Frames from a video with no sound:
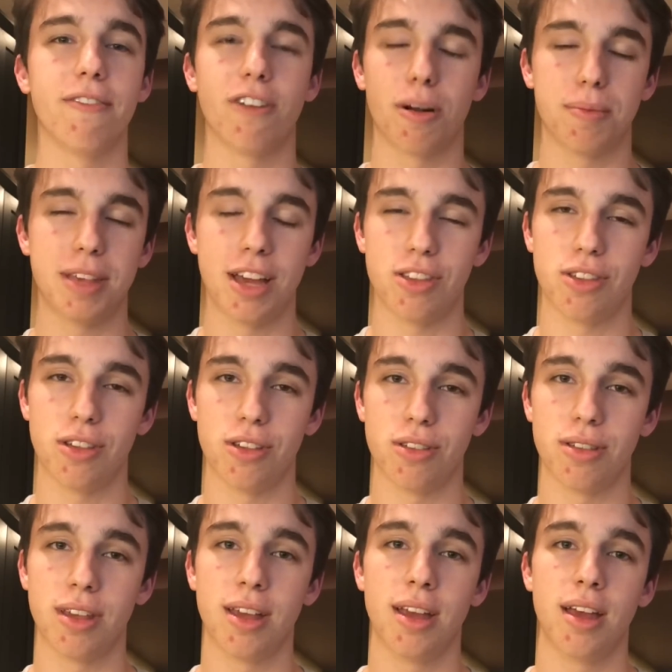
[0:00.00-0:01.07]
verb
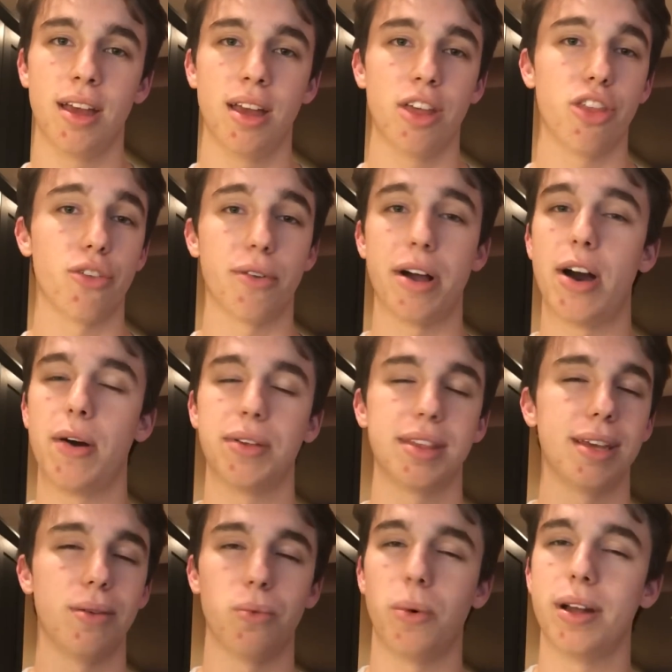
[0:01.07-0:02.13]
tenses
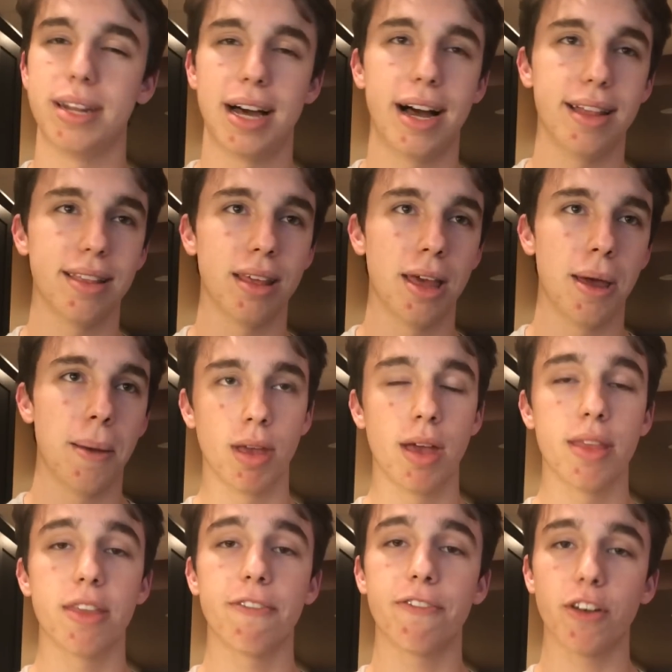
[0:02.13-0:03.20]
throughout and whatnot.
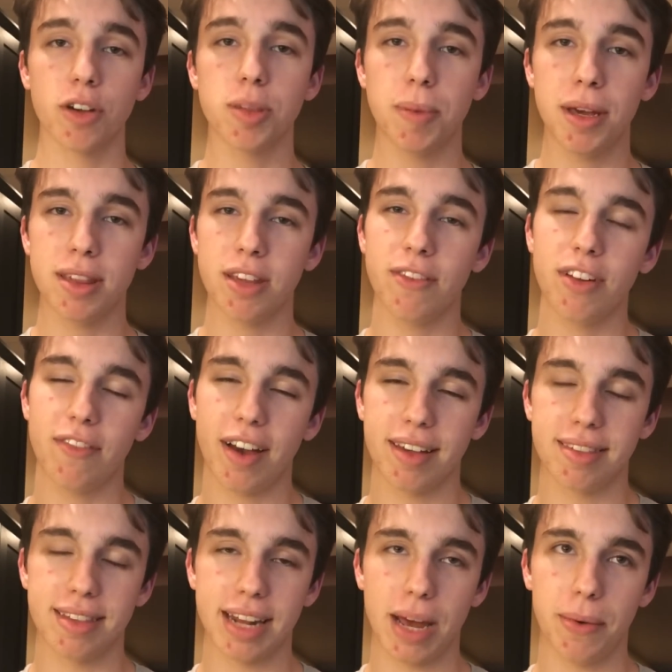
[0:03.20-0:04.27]
The first piece of
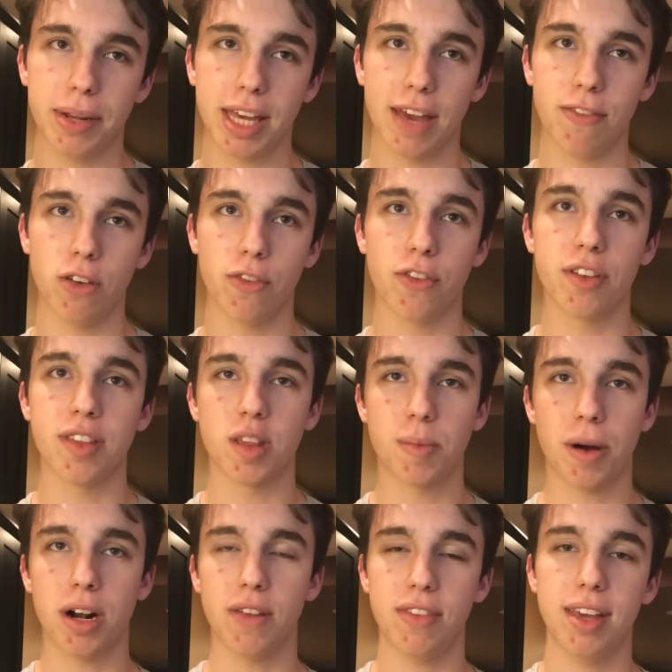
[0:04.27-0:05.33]
advice that I would give you for this
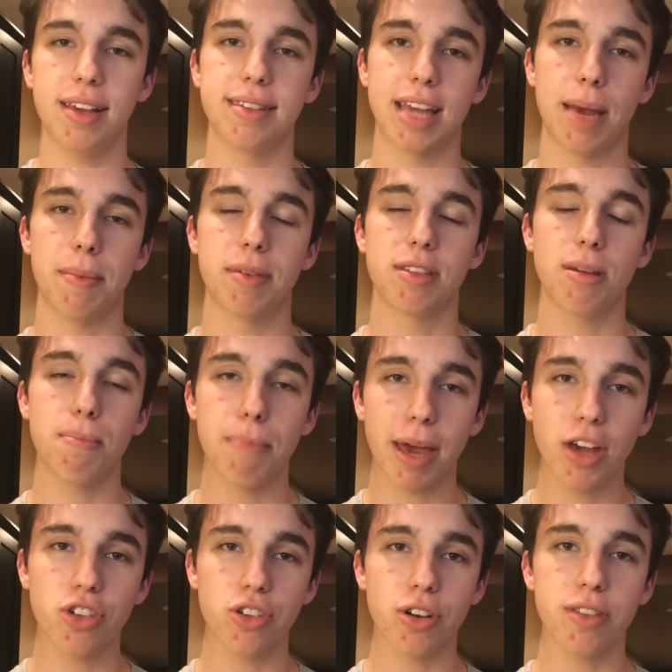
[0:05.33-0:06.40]
part of the exam is to
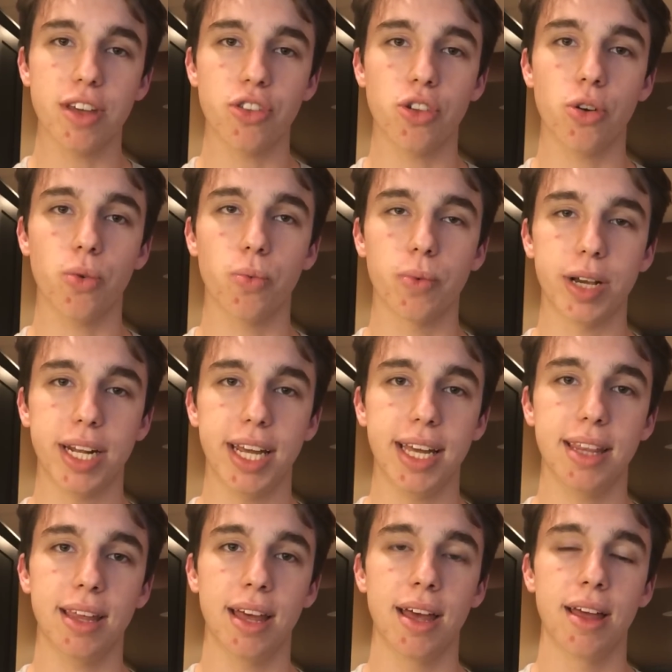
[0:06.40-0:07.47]
make sure that you're
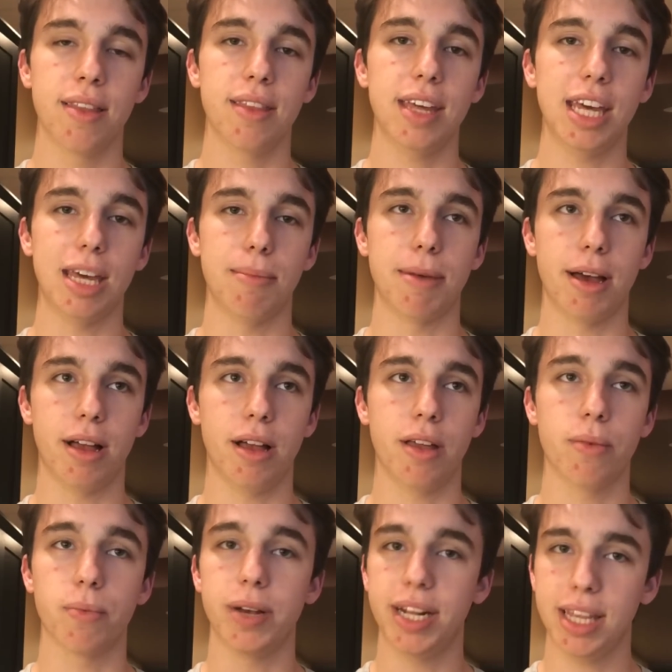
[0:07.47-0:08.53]
reading the
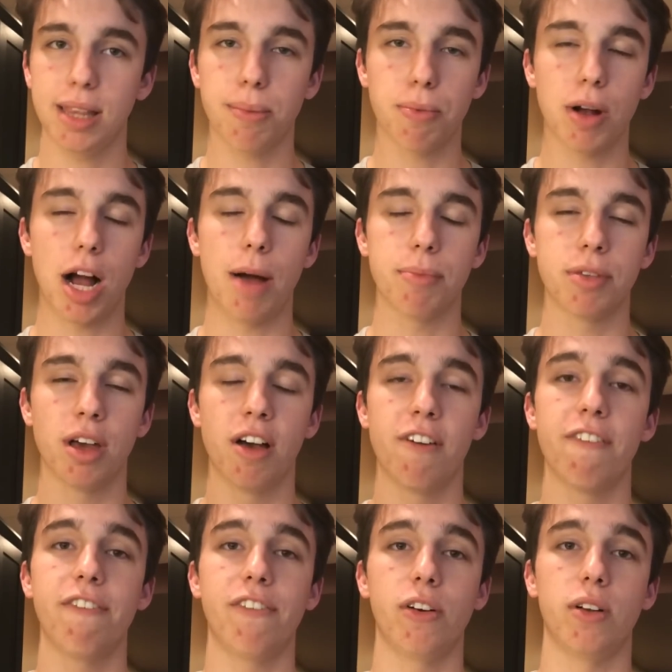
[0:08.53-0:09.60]
email, reading the prompt
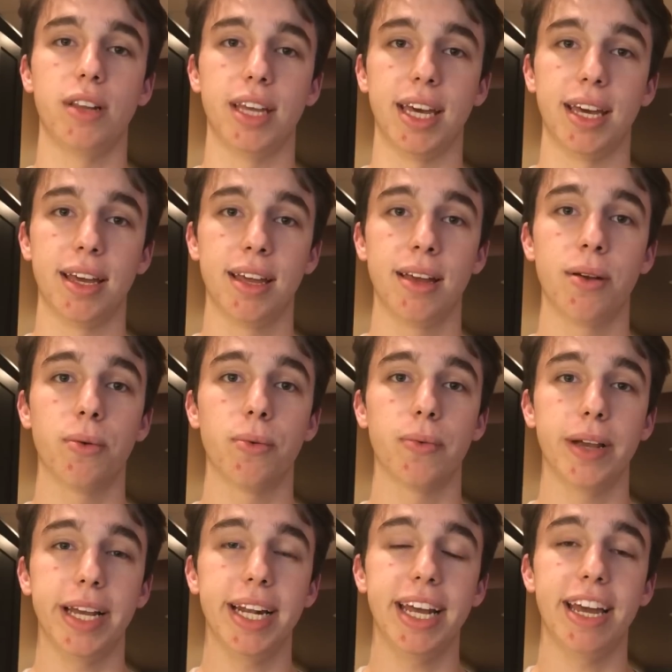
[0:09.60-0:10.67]
fully.
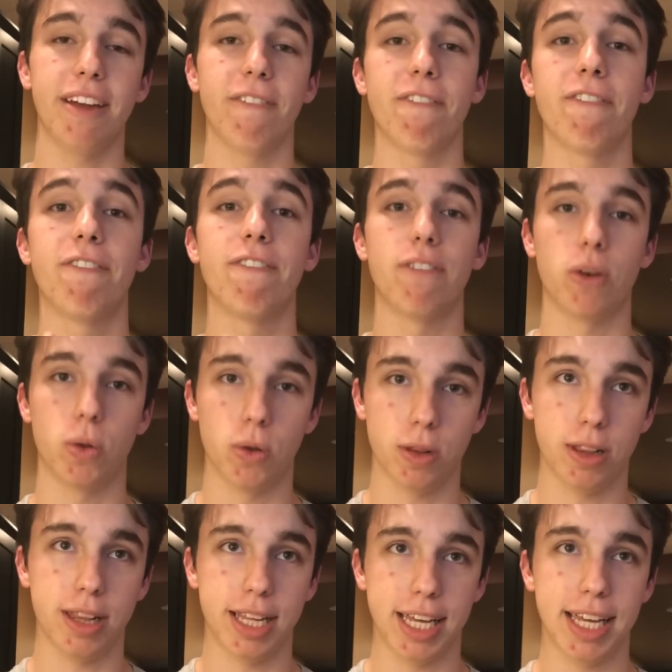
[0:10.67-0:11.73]
Read it
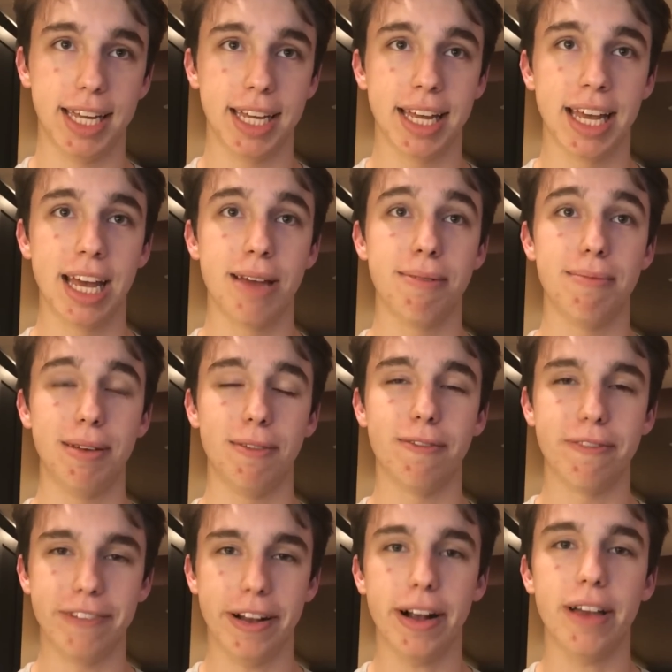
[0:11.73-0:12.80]
fully be
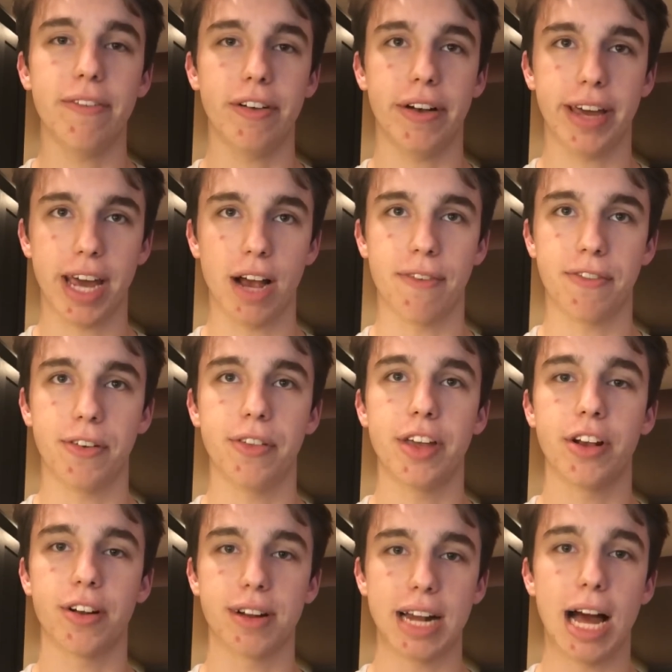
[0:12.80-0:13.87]
very, very careful
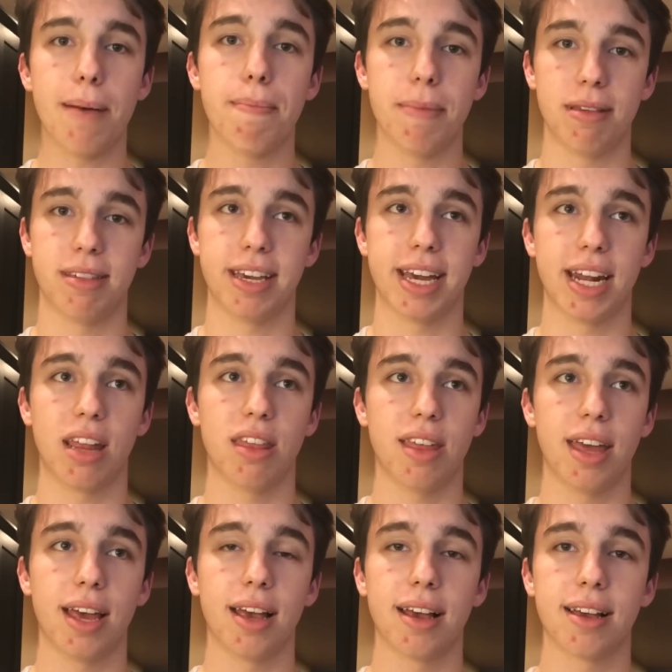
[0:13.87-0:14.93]
that you're not missing
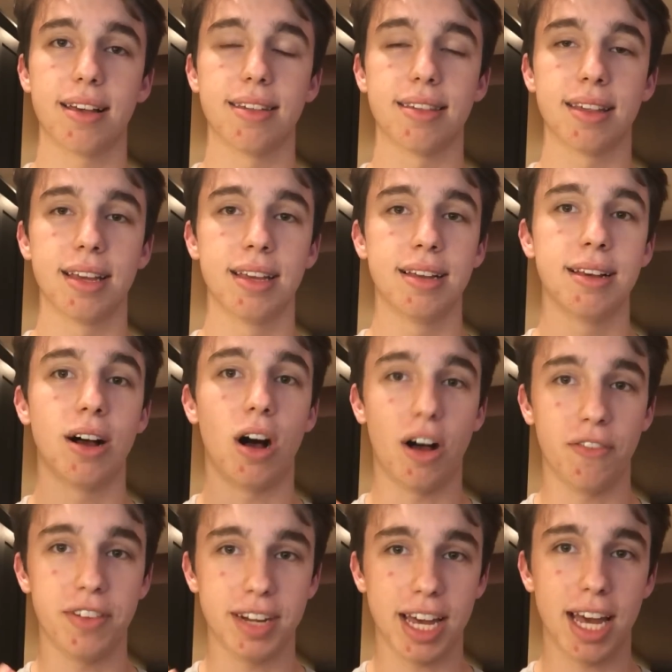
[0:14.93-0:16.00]
anything because
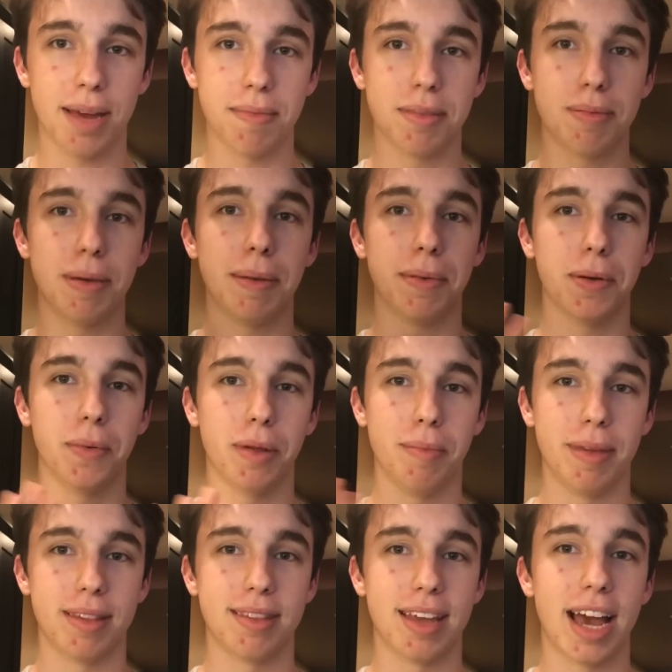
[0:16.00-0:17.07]
oftentimes people will
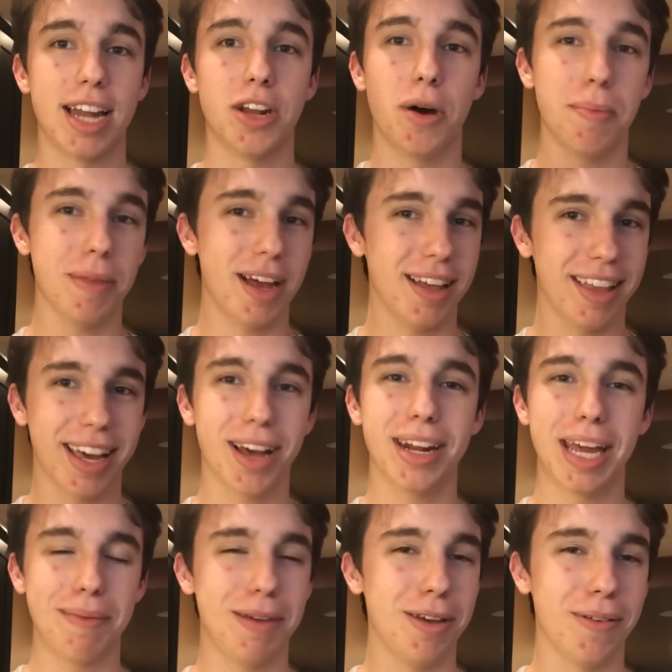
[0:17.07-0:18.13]
miss. I know I'm not like an
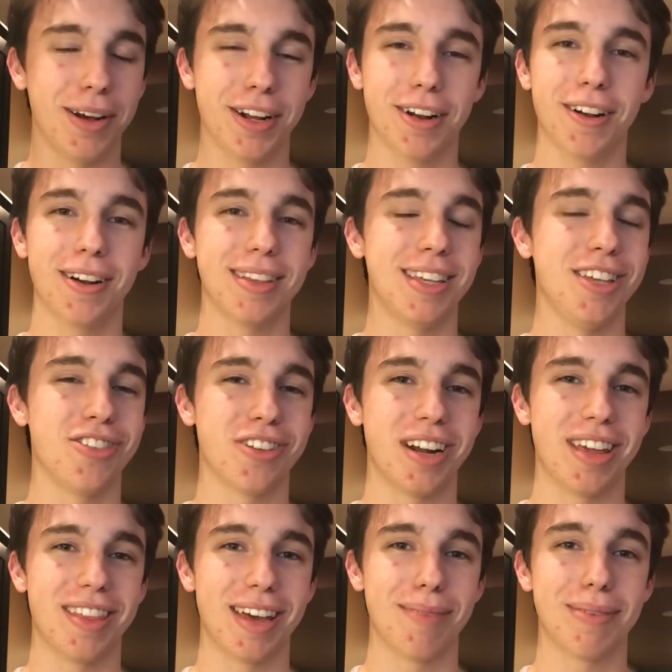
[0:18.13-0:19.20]
AP reader or a teacher or
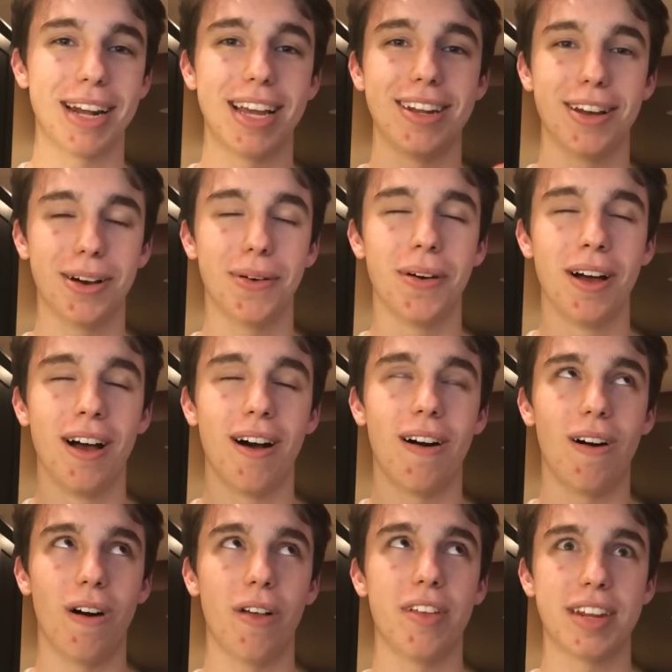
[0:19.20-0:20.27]
anything, but I know
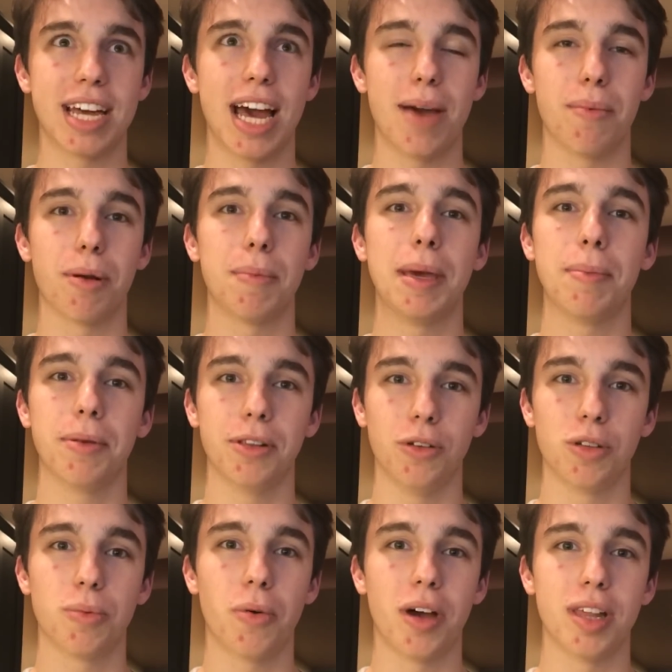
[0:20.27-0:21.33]
all the time where people
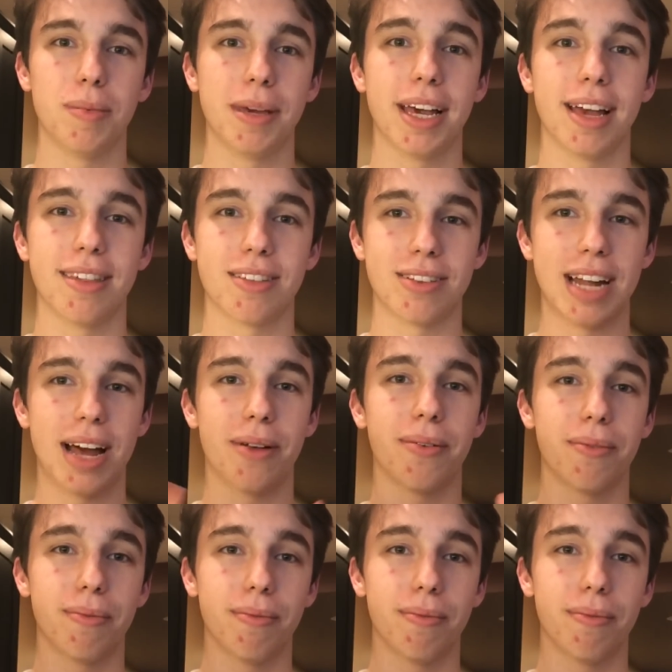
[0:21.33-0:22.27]
lose points because they're not